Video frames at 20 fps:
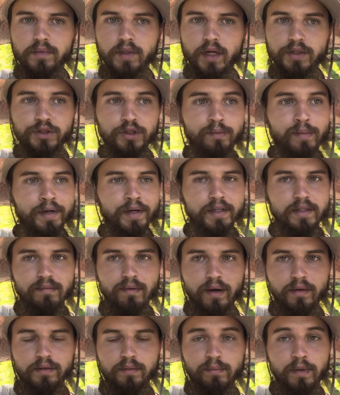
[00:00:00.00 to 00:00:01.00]
a tremendous
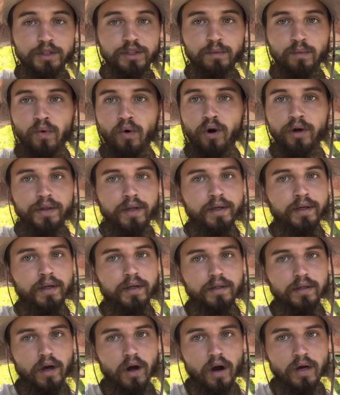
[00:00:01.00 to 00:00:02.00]
amount, much more than
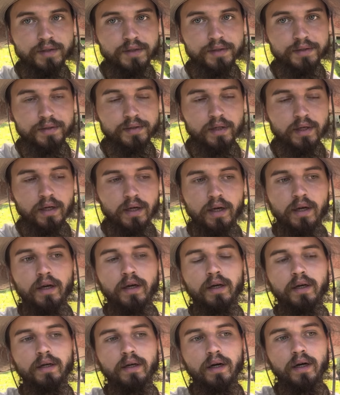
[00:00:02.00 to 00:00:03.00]
it causes,
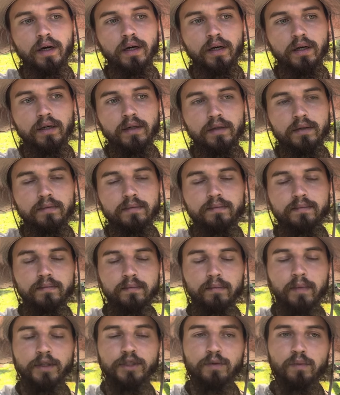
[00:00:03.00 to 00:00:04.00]
uh,
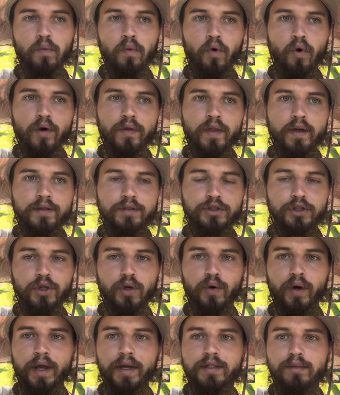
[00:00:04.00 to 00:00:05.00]
much more than to
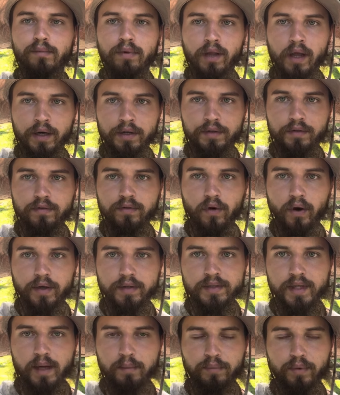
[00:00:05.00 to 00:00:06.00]
create blood, for
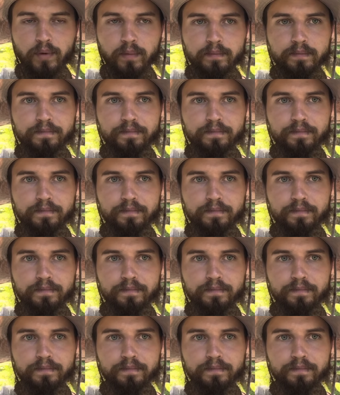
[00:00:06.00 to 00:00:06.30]
example.